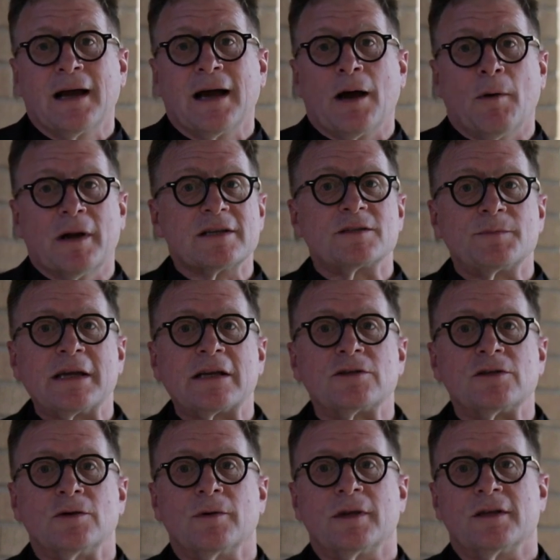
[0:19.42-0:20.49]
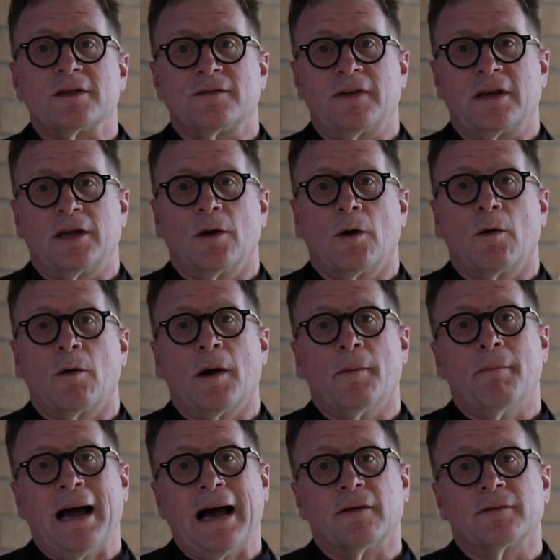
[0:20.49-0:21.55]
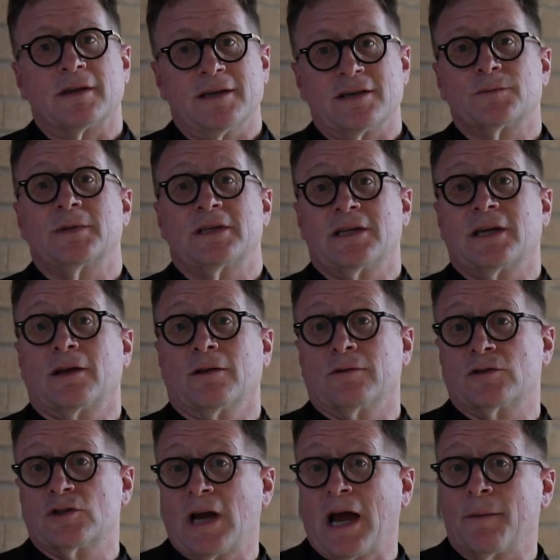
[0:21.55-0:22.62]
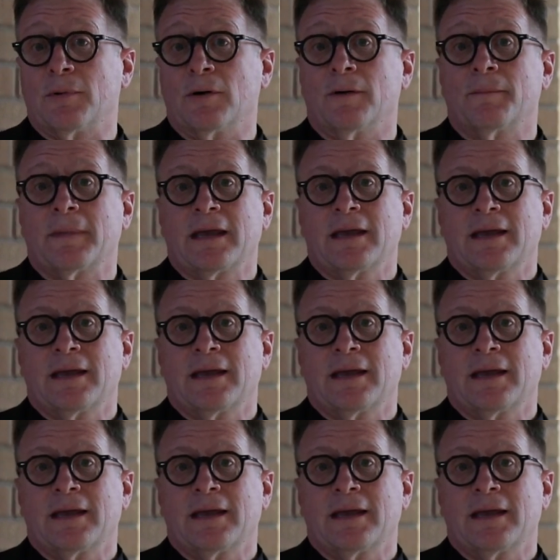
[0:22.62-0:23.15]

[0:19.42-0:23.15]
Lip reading: I want to speak to you in this video about this particular chapel.